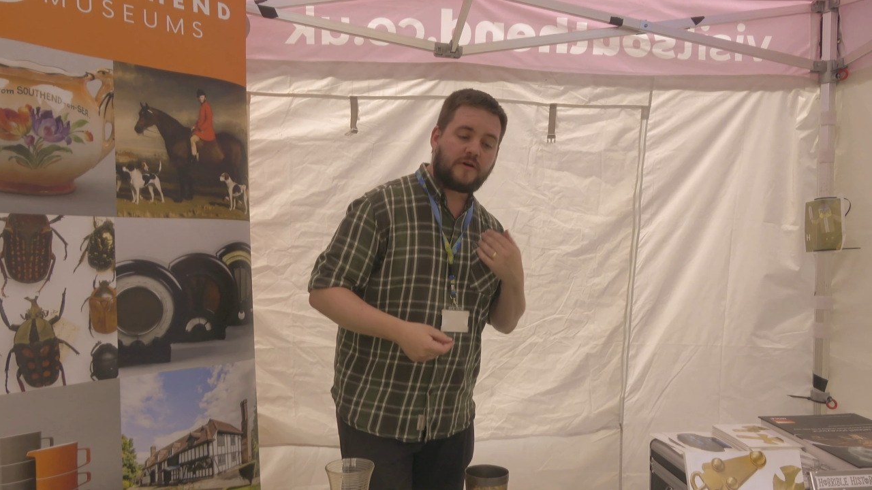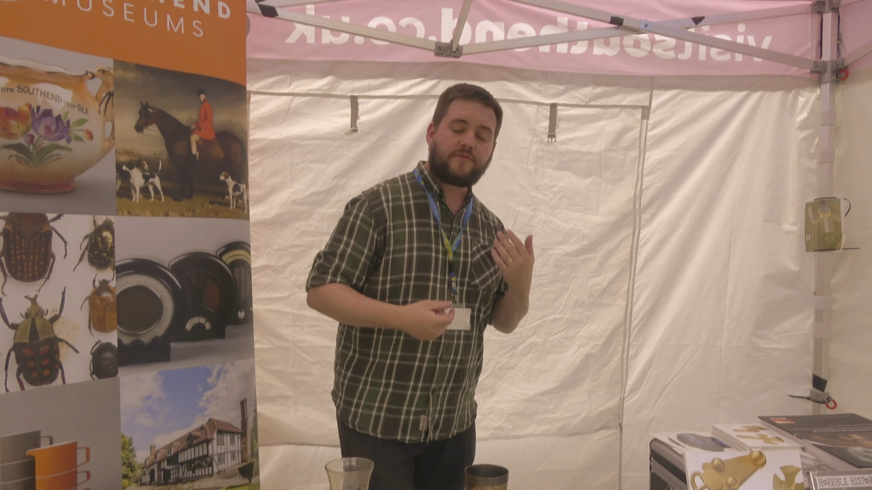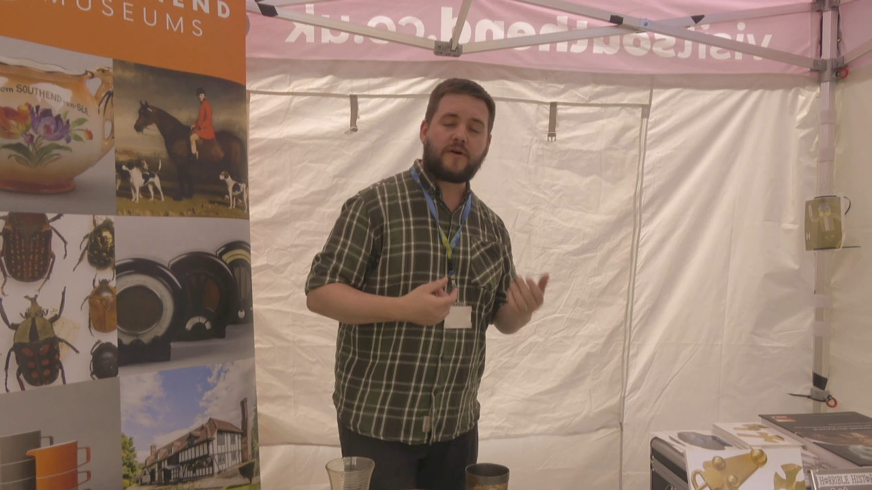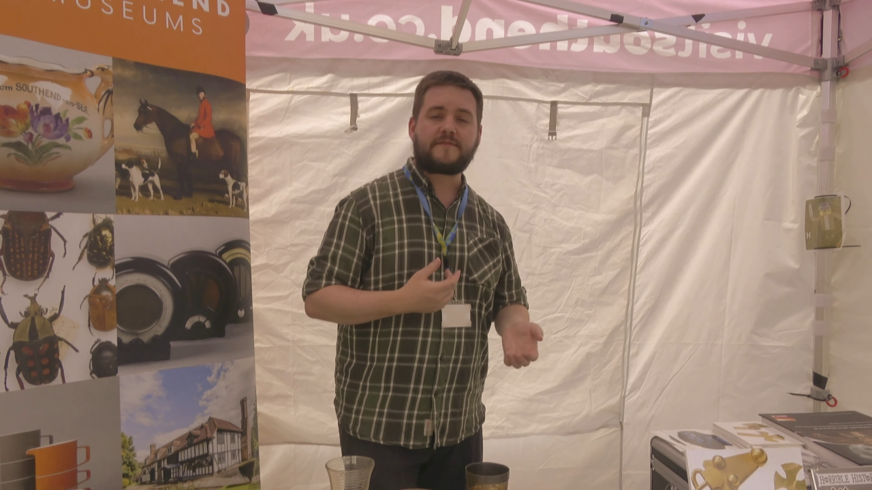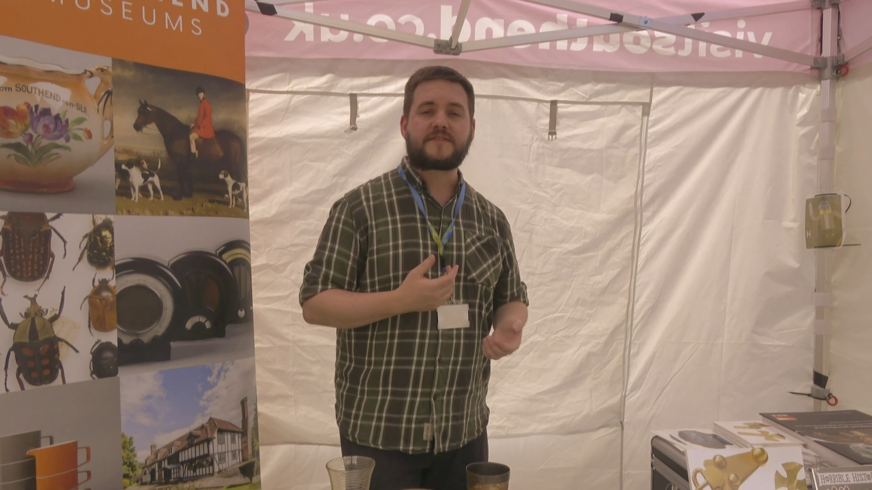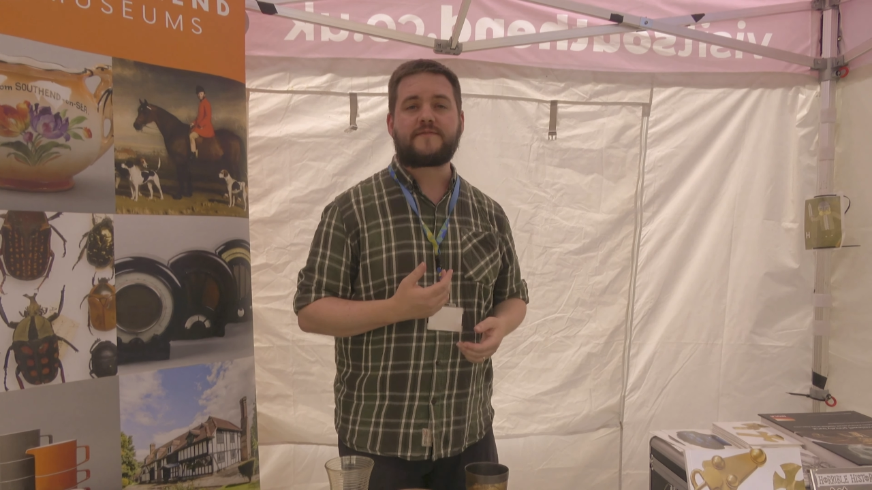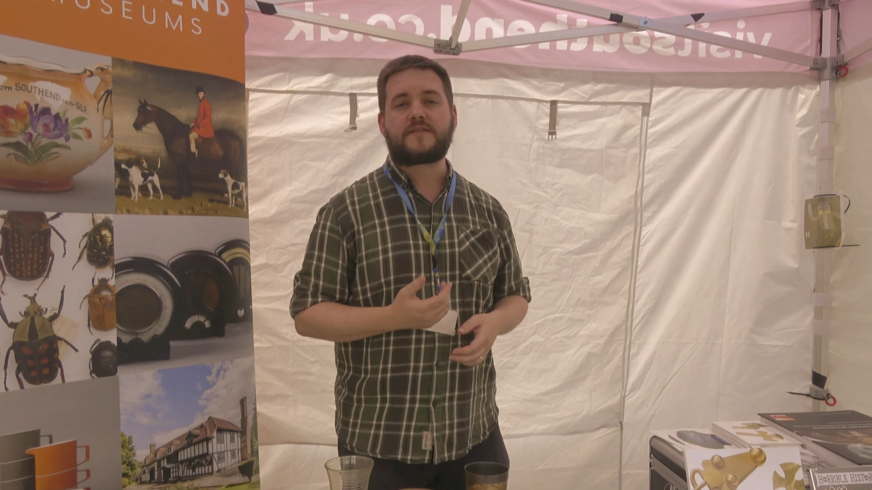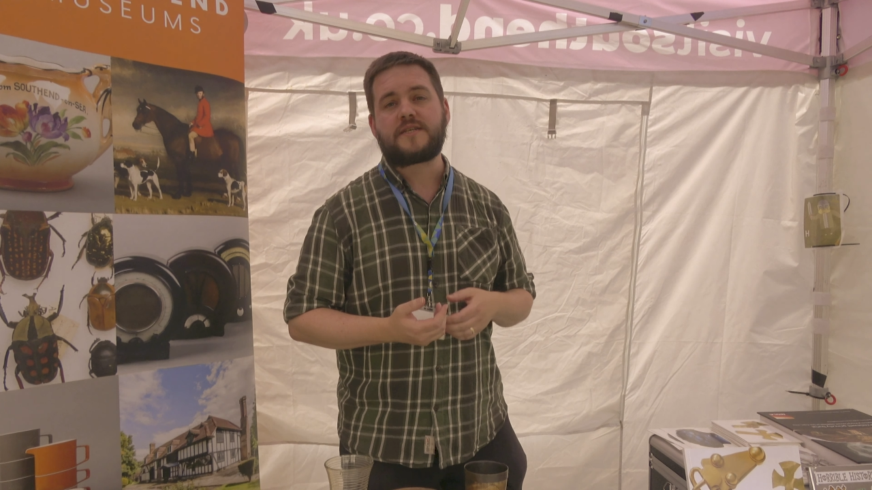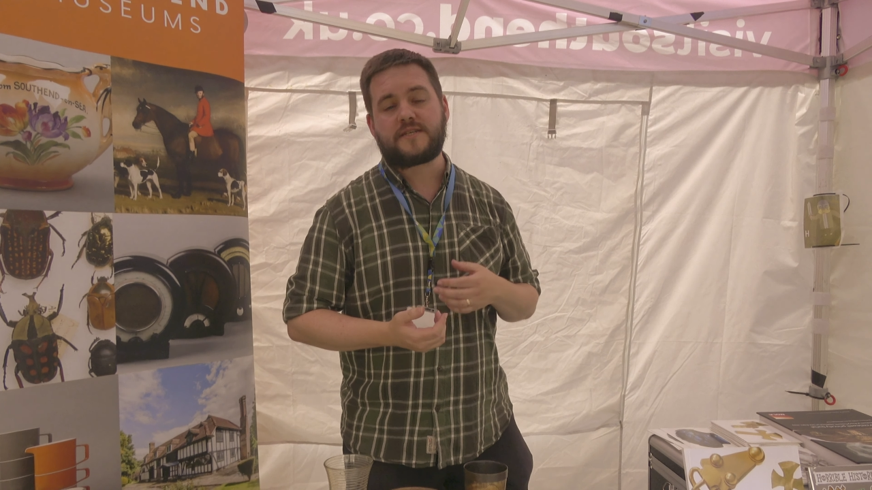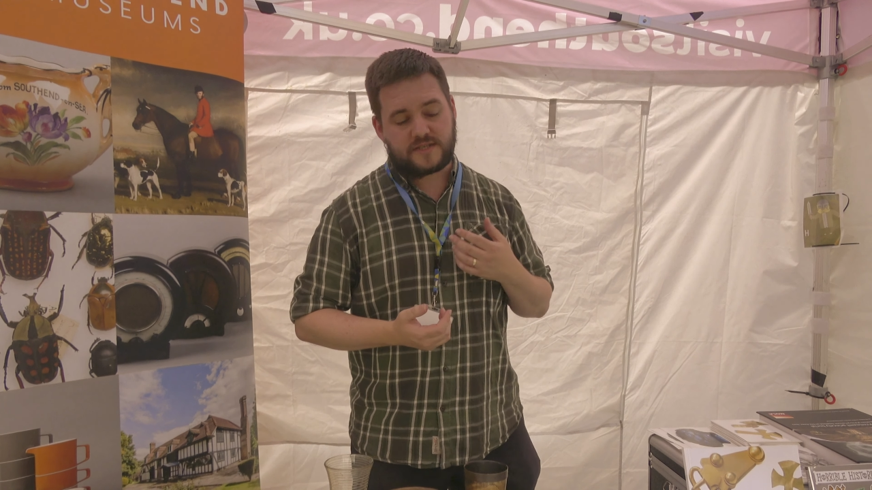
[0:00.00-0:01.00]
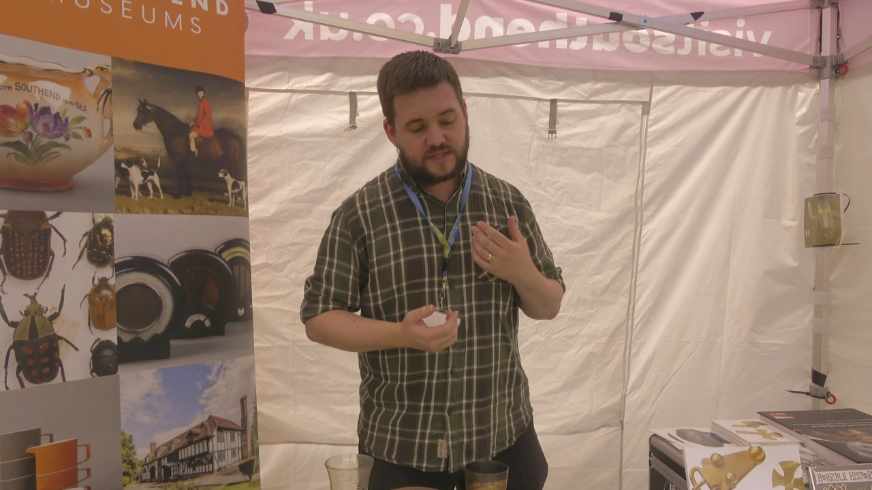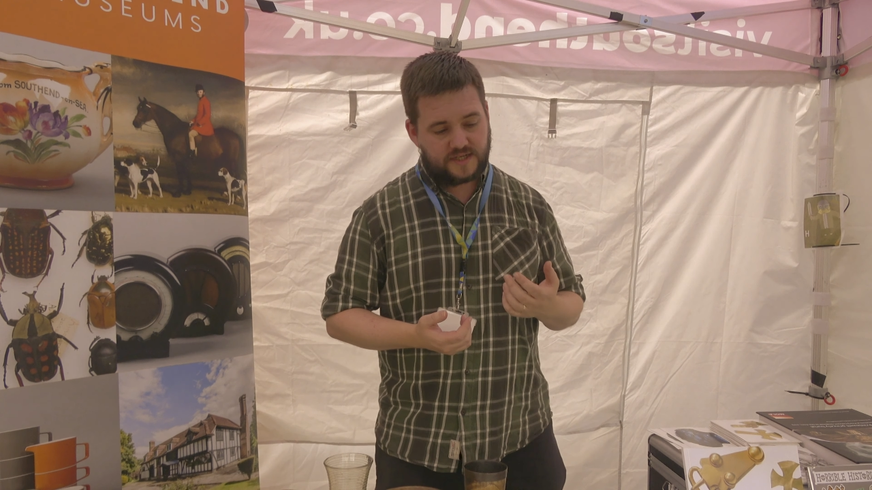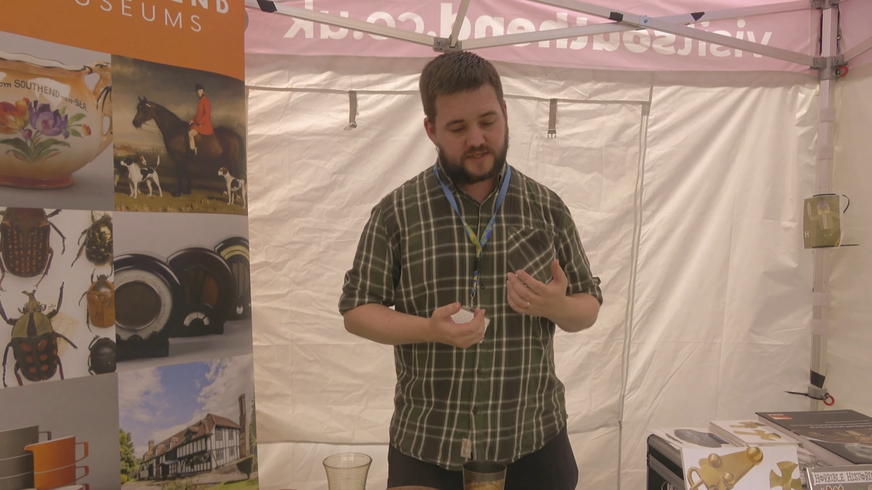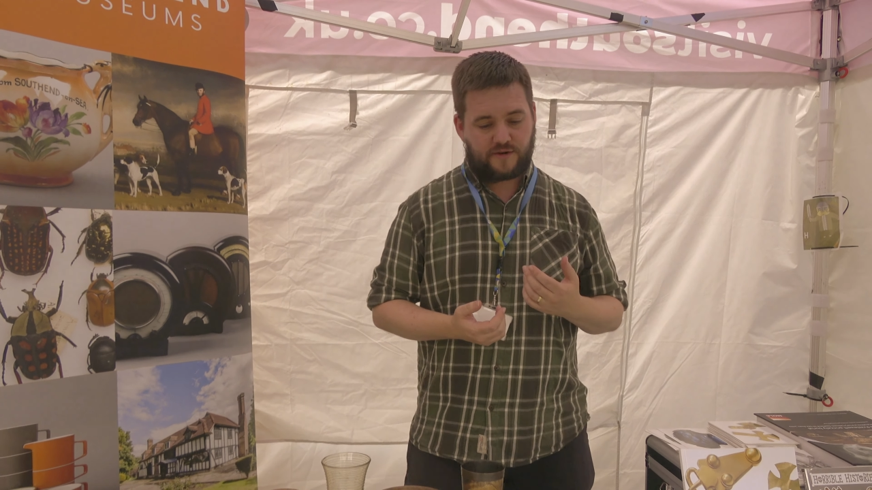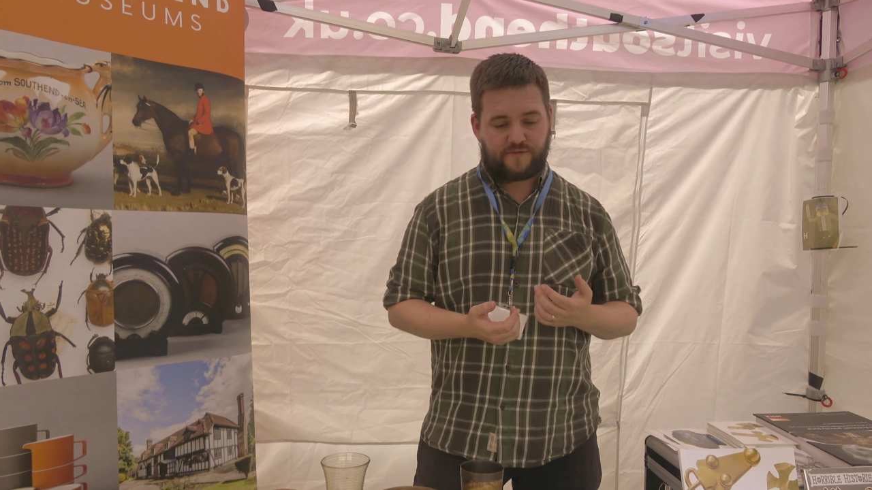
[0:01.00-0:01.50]
570 to
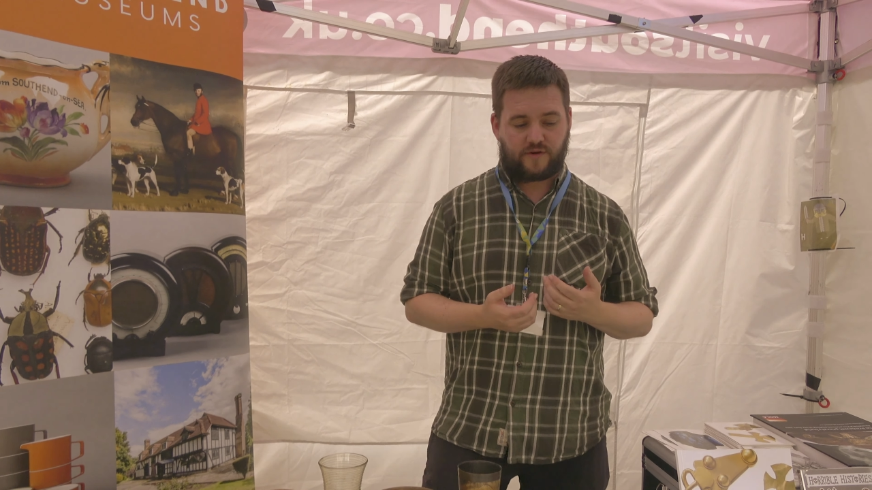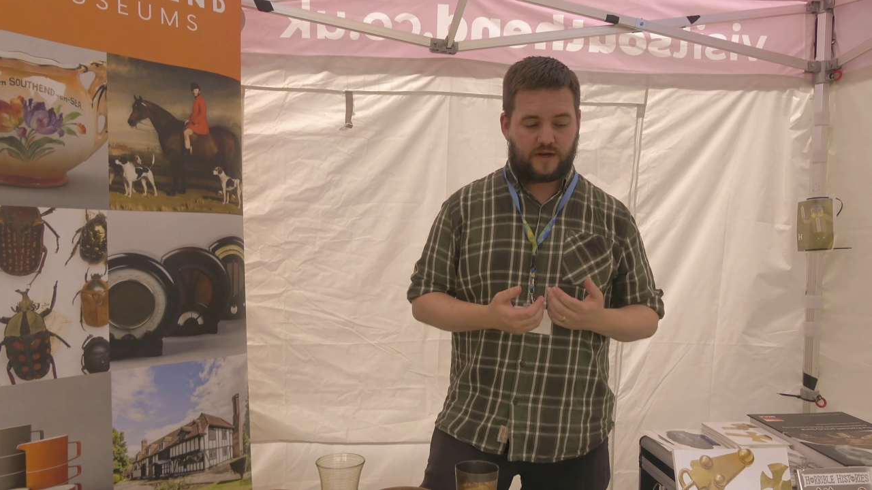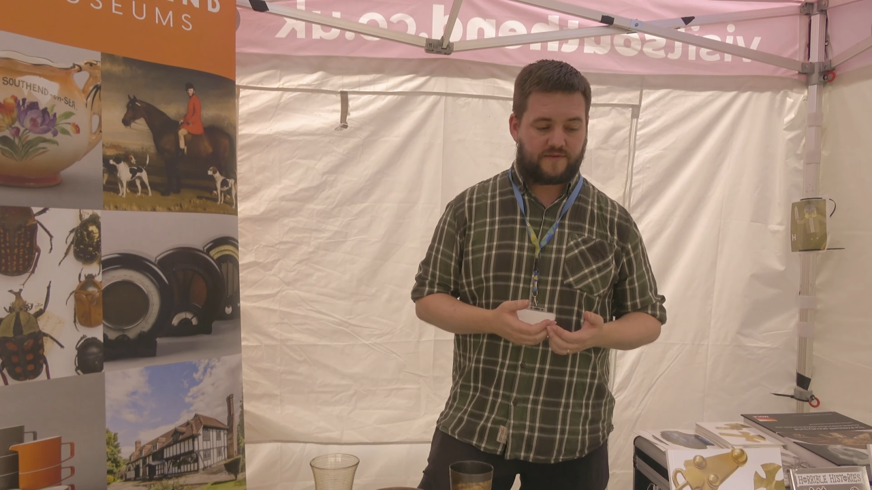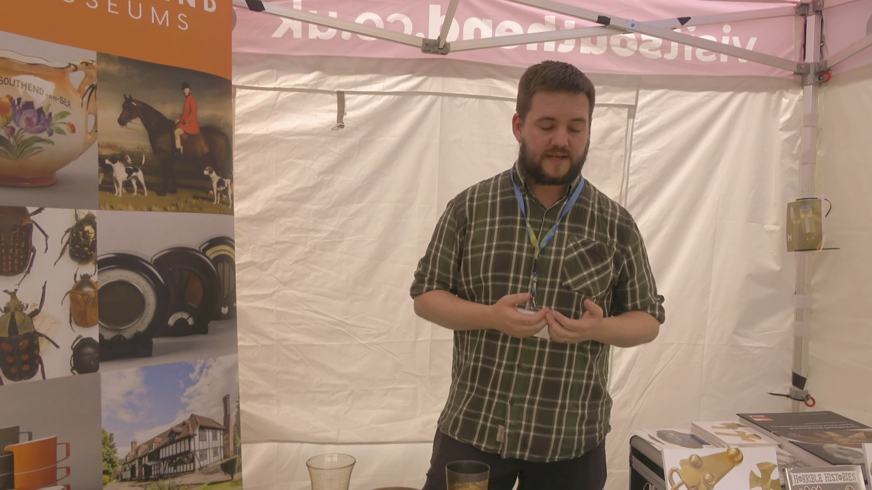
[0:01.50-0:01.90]
605